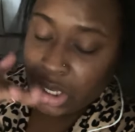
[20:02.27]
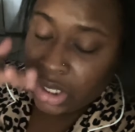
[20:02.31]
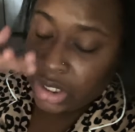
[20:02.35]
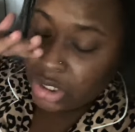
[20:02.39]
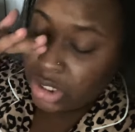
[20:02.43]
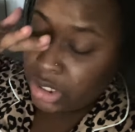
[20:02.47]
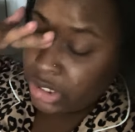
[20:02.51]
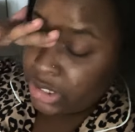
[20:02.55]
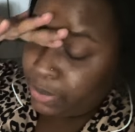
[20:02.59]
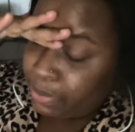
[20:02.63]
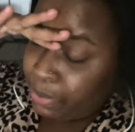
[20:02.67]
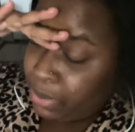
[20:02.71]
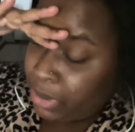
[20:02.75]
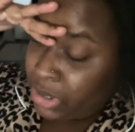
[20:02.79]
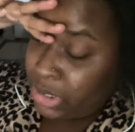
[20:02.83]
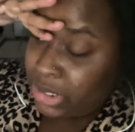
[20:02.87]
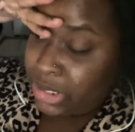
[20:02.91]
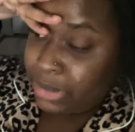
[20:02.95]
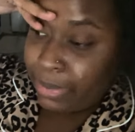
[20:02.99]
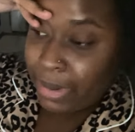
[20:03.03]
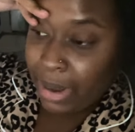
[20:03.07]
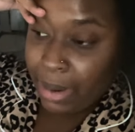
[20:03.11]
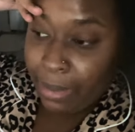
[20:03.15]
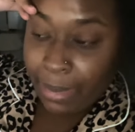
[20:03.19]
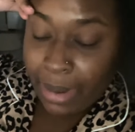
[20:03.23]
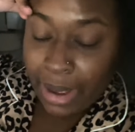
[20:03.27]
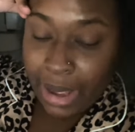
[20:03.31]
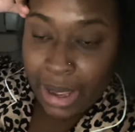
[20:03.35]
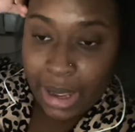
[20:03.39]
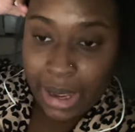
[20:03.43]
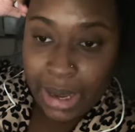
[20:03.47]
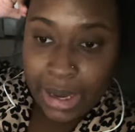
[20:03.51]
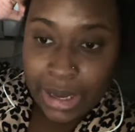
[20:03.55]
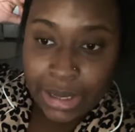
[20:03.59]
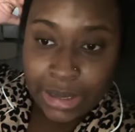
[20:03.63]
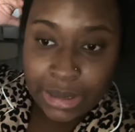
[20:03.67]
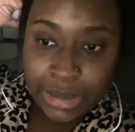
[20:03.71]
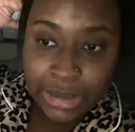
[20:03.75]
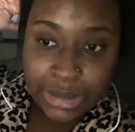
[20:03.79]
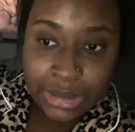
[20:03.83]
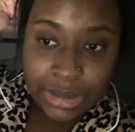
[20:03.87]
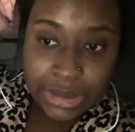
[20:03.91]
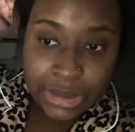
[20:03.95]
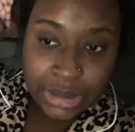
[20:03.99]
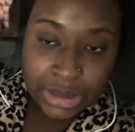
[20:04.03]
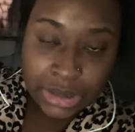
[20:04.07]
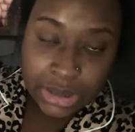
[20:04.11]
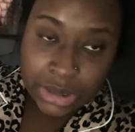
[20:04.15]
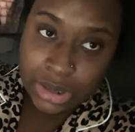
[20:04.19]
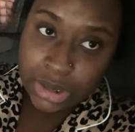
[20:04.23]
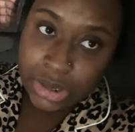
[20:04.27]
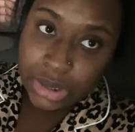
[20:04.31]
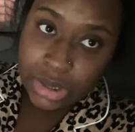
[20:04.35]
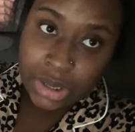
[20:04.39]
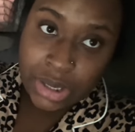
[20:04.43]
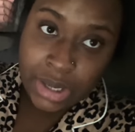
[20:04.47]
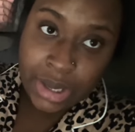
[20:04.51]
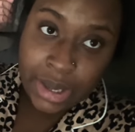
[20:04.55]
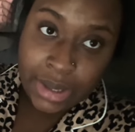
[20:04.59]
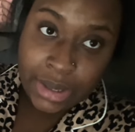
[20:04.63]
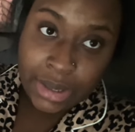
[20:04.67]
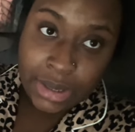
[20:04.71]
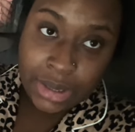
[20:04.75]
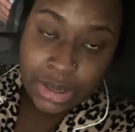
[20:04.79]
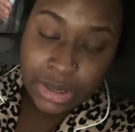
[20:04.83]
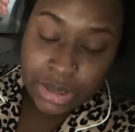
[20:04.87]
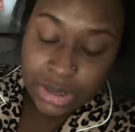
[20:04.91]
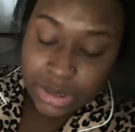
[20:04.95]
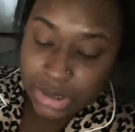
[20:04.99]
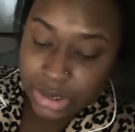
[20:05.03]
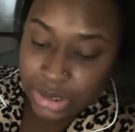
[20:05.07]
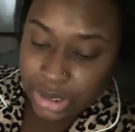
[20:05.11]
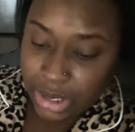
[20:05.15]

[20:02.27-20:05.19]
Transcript: just puts my mind at ease.